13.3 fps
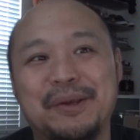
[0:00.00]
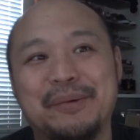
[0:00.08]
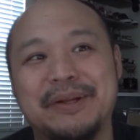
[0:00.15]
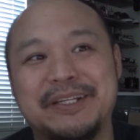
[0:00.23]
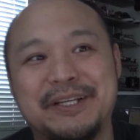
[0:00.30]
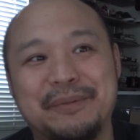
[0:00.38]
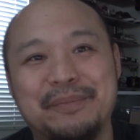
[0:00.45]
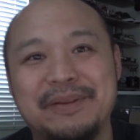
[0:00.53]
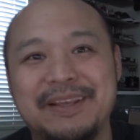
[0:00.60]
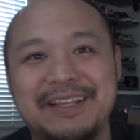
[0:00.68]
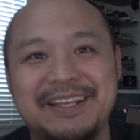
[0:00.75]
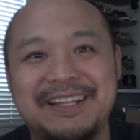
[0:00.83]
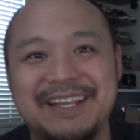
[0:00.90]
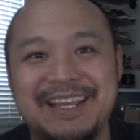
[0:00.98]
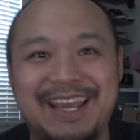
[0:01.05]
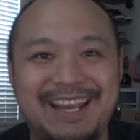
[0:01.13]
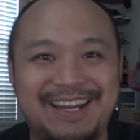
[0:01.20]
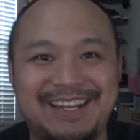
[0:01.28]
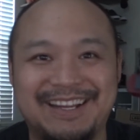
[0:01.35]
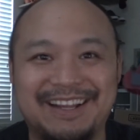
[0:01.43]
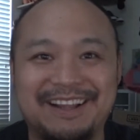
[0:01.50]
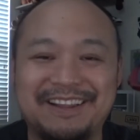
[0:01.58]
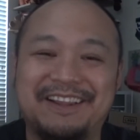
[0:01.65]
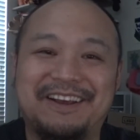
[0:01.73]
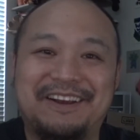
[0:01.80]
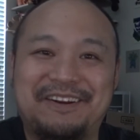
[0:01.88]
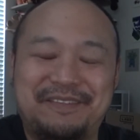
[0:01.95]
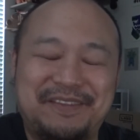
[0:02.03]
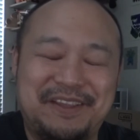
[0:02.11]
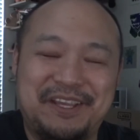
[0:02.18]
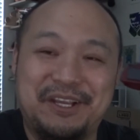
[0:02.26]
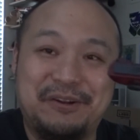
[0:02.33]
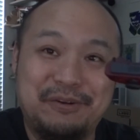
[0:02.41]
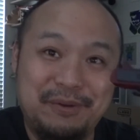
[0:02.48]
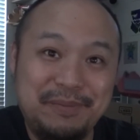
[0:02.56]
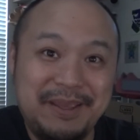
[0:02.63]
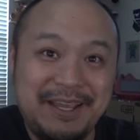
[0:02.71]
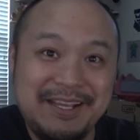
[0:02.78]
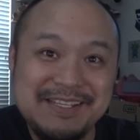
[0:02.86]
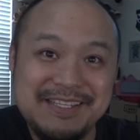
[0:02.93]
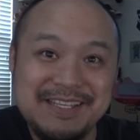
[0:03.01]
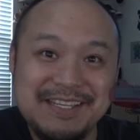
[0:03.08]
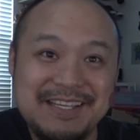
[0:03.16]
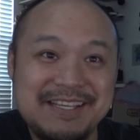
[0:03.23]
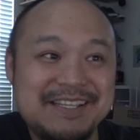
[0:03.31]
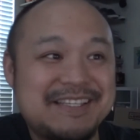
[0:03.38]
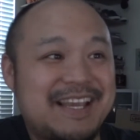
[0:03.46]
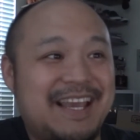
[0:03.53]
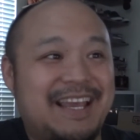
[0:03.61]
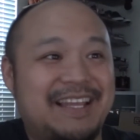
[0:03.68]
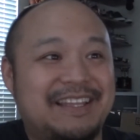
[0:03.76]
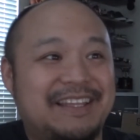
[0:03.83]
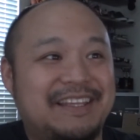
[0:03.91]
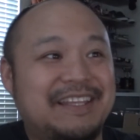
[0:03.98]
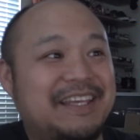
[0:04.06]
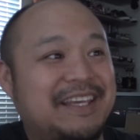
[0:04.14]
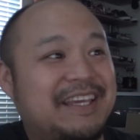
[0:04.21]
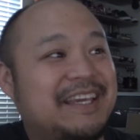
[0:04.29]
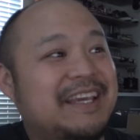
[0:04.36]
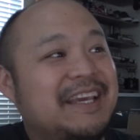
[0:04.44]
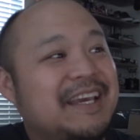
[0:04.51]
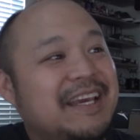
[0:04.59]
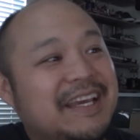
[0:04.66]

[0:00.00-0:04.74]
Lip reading: which completely negated a lot of the grip cases and the